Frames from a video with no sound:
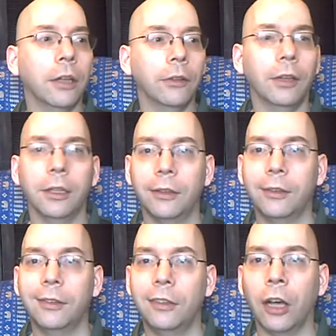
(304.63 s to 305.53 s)
Does it
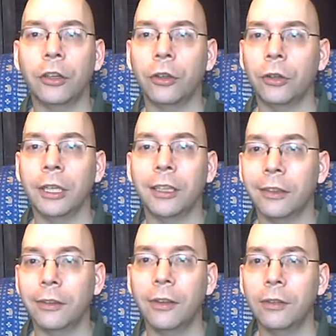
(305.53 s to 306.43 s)
stutter
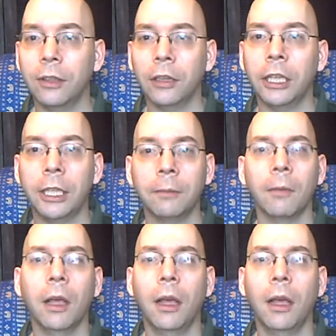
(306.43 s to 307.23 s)
inconsistently?